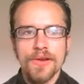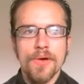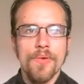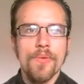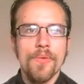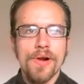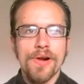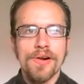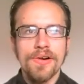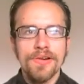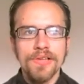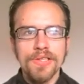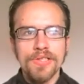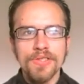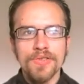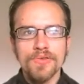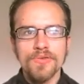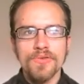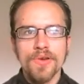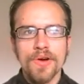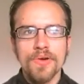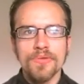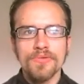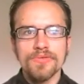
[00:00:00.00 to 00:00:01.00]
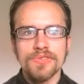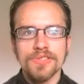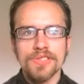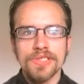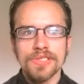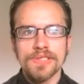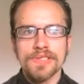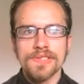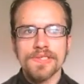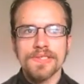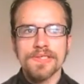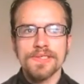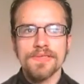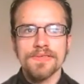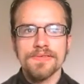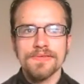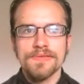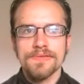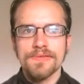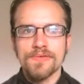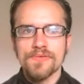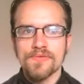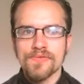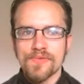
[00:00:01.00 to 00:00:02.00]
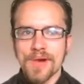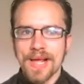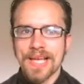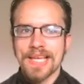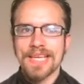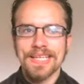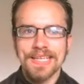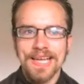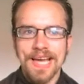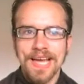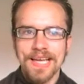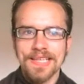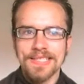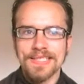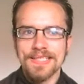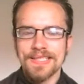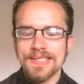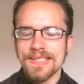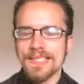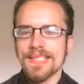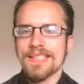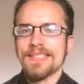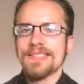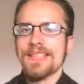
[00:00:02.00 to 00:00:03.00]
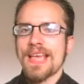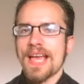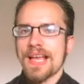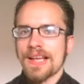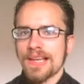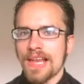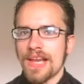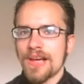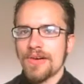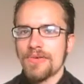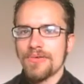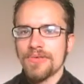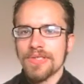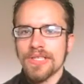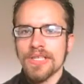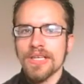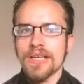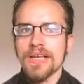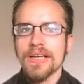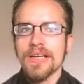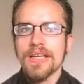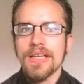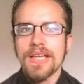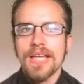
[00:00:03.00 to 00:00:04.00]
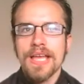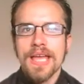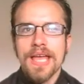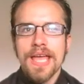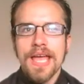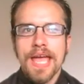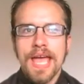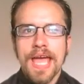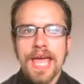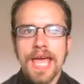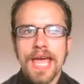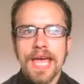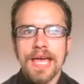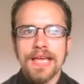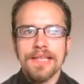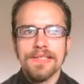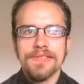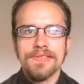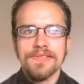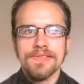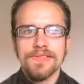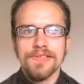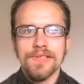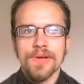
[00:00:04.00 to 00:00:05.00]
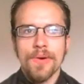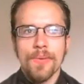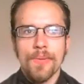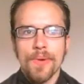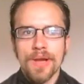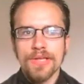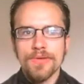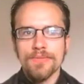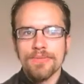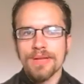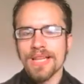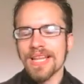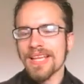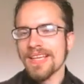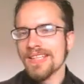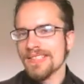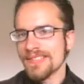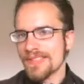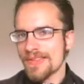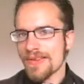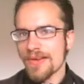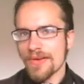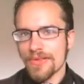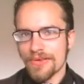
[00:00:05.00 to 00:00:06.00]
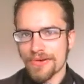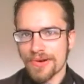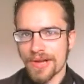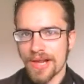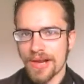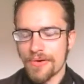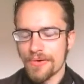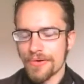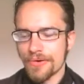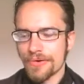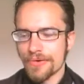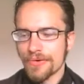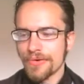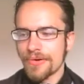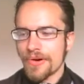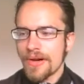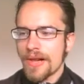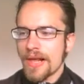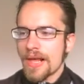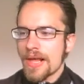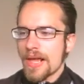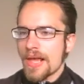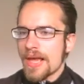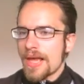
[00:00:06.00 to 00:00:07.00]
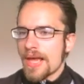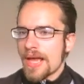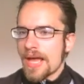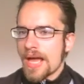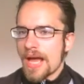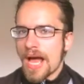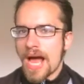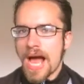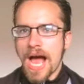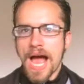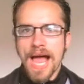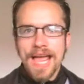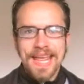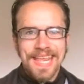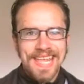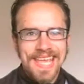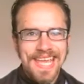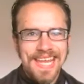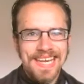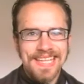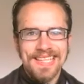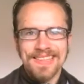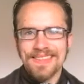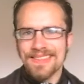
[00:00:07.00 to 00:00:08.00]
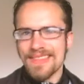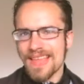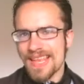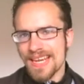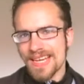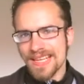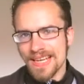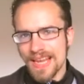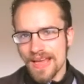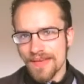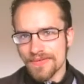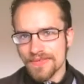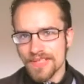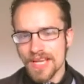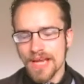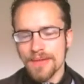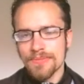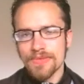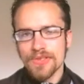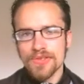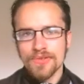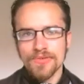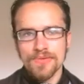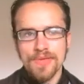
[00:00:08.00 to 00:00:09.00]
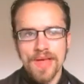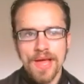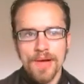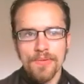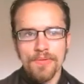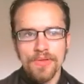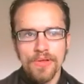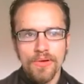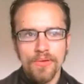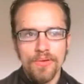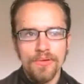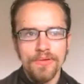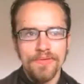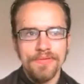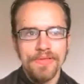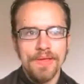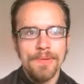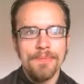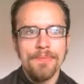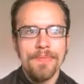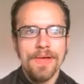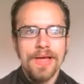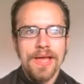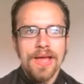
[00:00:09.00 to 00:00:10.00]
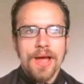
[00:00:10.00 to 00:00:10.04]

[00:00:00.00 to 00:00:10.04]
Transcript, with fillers: where you don't just recognize the exact area as, when you played as the other character. I get it, they didn't have time to do that with all of them.